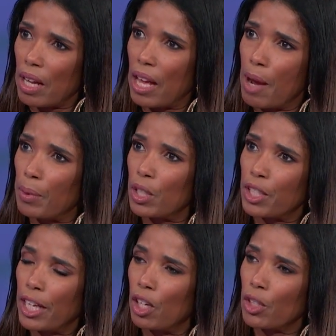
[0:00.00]
able to
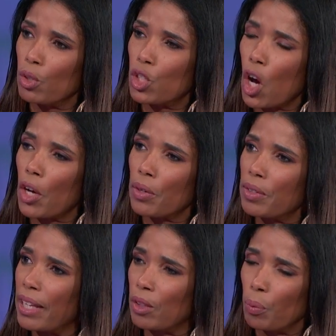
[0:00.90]
tell your
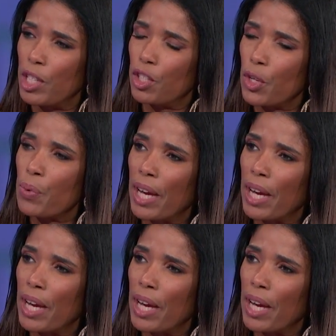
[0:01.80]
daughter that the reason